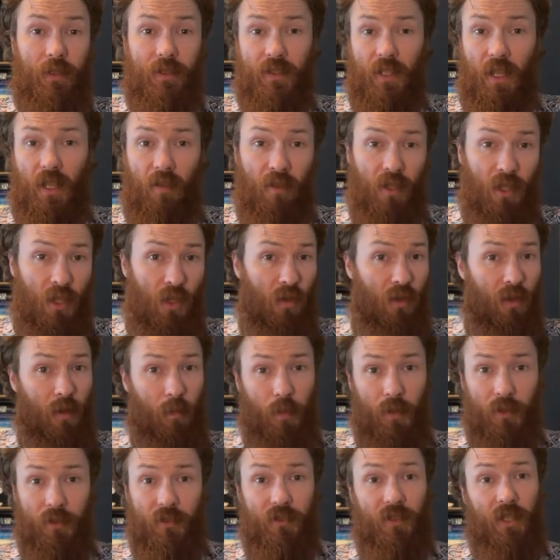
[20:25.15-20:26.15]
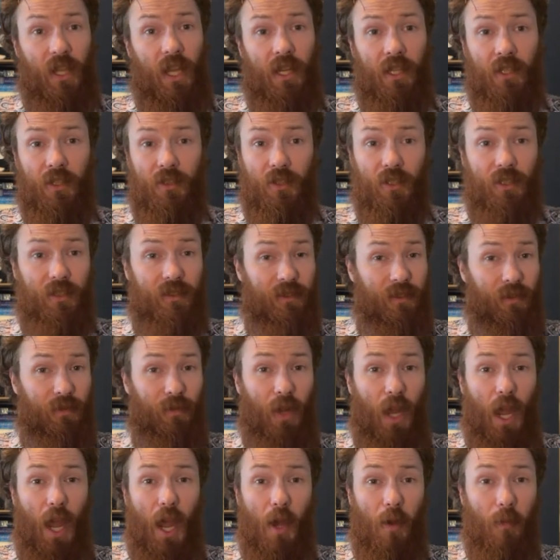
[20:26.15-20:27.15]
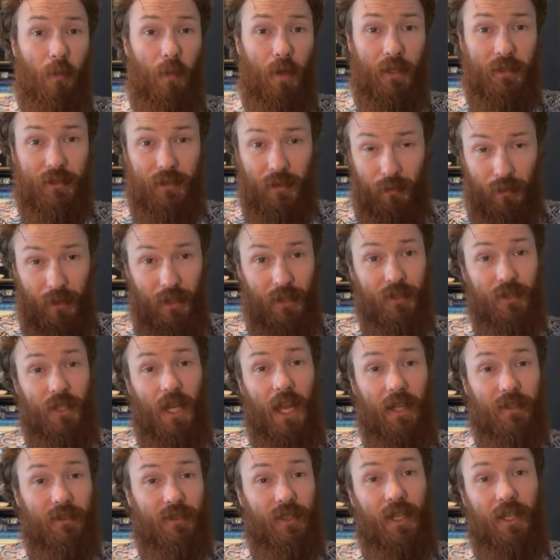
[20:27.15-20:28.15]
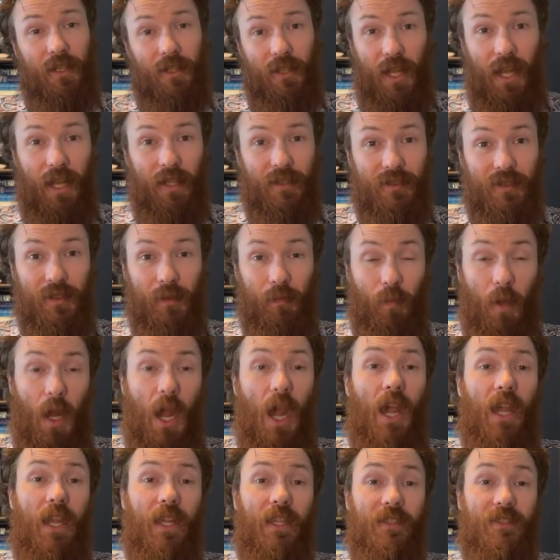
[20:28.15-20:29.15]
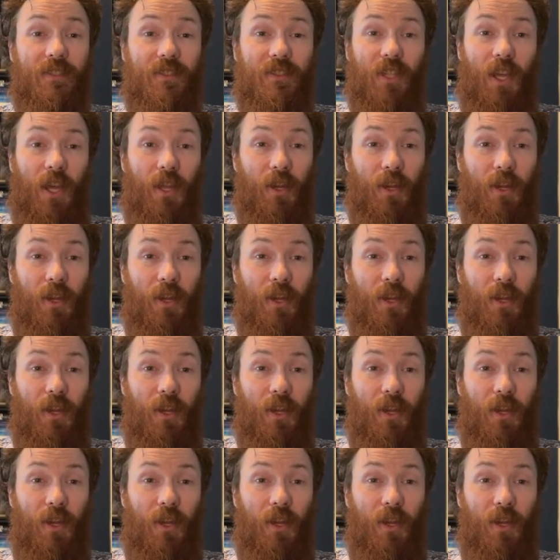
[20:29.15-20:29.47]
It's giving you the percentages of how much of each asset class to buy.